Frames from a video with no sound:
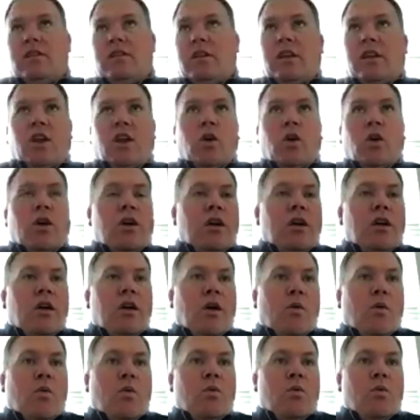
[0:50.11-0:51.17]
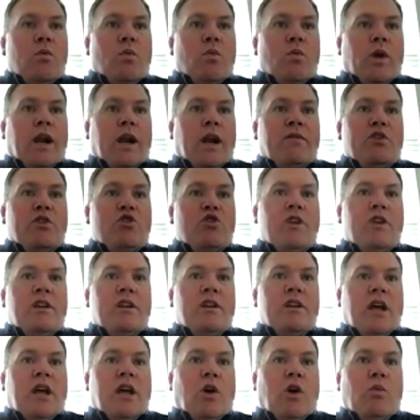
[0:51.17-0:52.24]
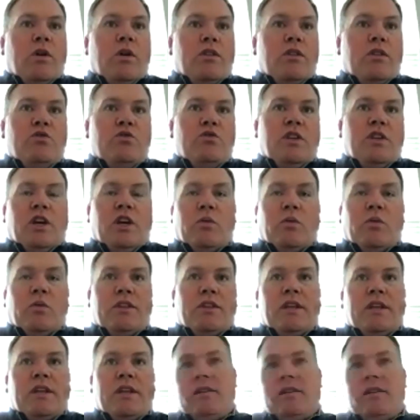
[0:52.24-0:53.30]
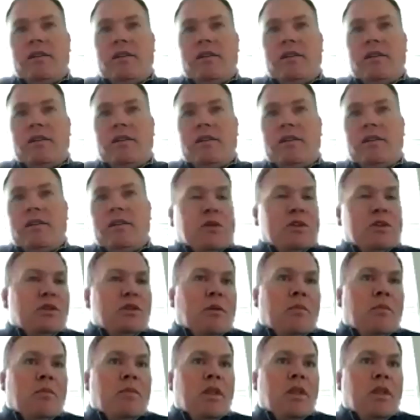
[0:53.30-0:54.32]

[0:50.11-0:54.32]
you know, whatever you get dealt with, you deal with it and try to do it,